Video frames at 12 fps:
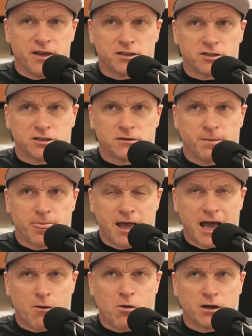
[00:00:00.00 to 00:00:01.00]
this.
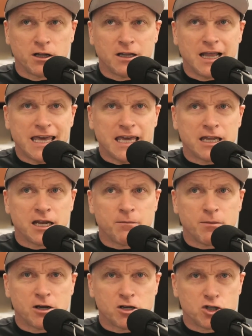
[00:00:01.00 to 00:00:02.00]
I want to liken
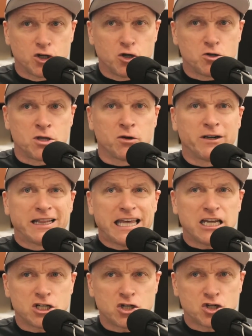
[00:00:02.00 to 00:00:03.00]
it because you're using the
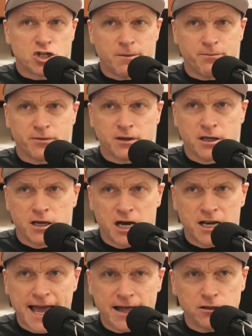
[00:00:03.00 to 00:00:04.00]
relationship
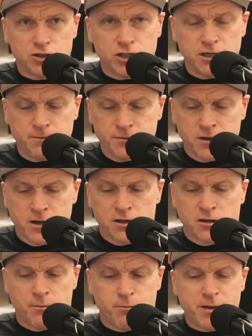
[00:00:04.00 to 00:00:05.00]
analogy
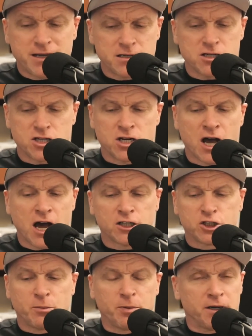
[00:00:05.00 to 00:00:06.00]
to business and
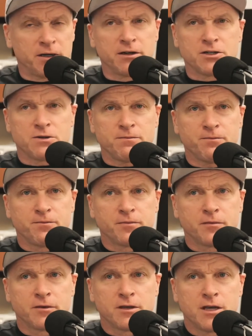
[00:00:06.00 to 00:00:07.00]
entrepreneurism.
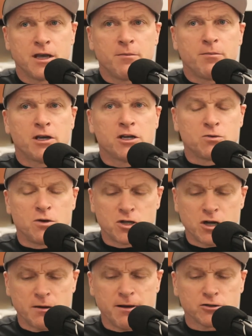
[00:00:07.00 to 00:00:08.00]
Because when you
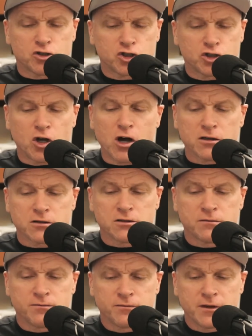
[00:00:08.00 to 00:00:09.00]
talk about
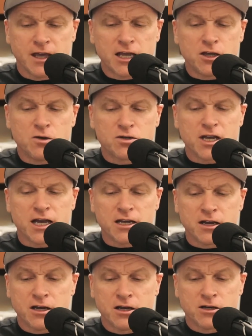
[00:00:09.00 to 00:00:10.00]
salt and you
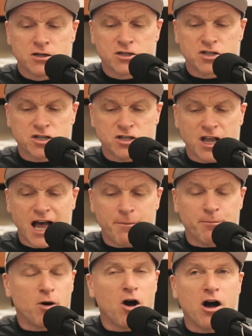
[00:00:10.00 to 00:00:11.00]
said
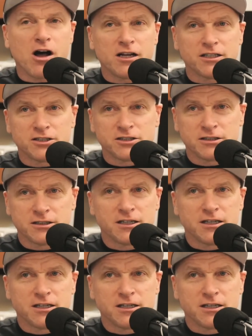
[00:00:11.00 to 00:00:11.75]
stop, pause,